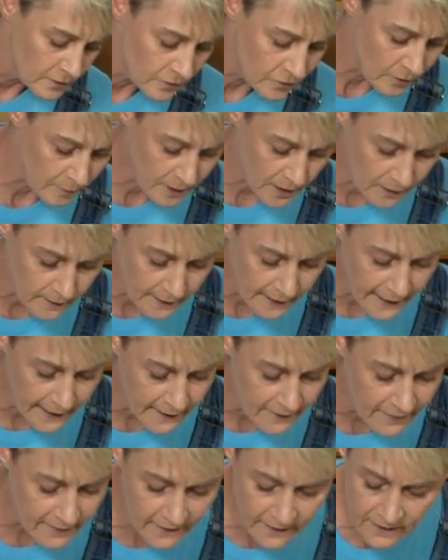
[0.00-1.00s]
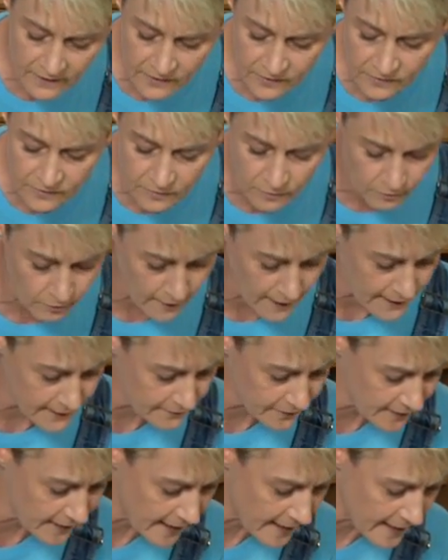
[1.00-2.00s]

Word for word: So I'm going to lay this right at the